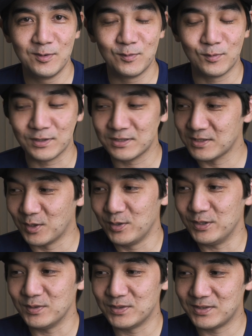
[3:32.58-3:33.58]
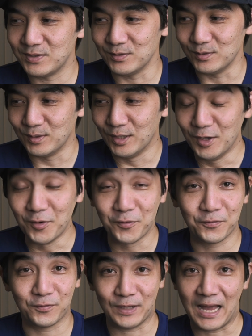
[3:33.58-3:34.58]
We're so used to
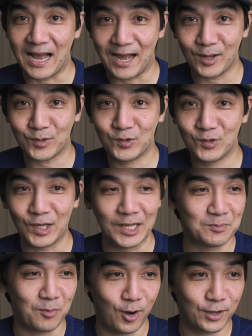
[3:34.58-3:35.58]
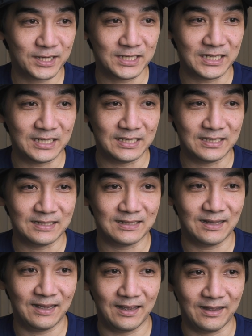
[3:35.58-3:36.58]
flash and
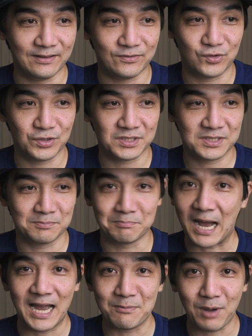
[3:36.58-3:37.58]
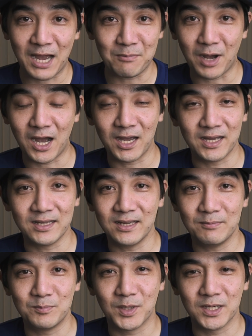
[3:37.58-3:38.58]
marketing and just buy.
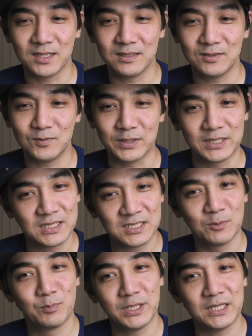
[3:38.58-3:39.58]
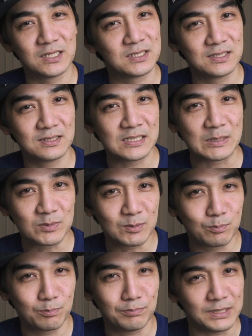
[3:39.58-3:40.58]
But with this company, it doesn't seem to
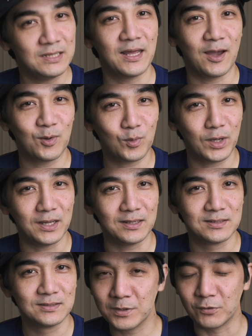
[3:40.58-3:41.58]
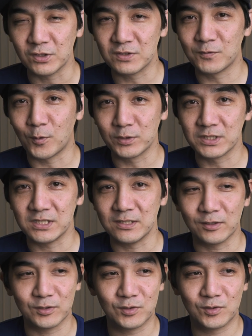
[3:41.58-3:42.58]
be that way. They're just focusing
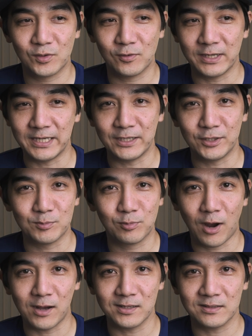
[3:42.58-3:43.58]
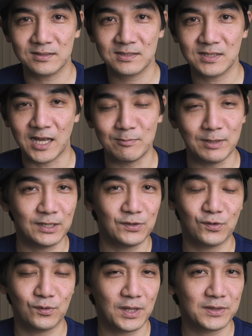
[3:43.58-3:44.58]
on creating good products and making
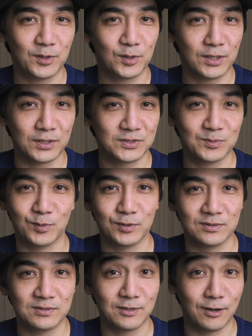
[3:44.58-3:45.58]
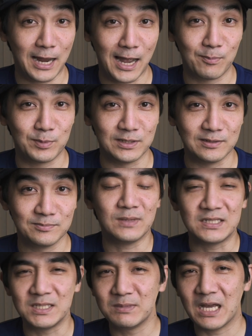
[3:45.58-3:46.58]
sure that their customers are happy.
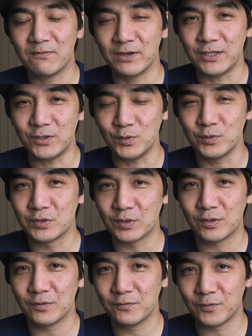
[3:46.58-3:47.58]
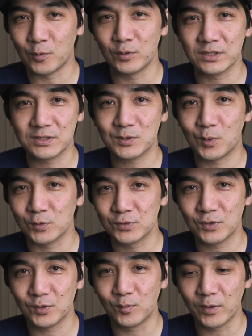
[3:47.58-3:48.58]
They seem to have a user-focused
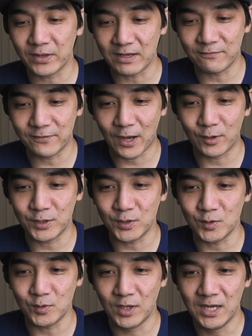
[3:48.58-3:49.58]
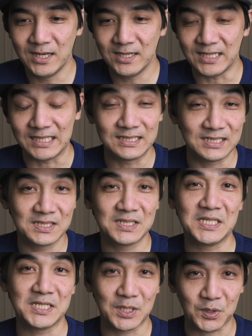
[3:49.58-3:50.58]
culture where they value
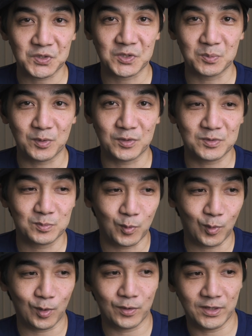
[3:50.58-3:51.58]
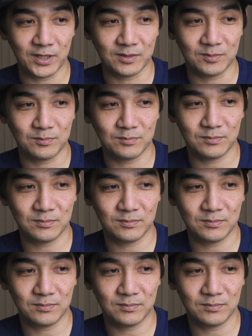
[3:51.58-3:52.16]
existing customers more than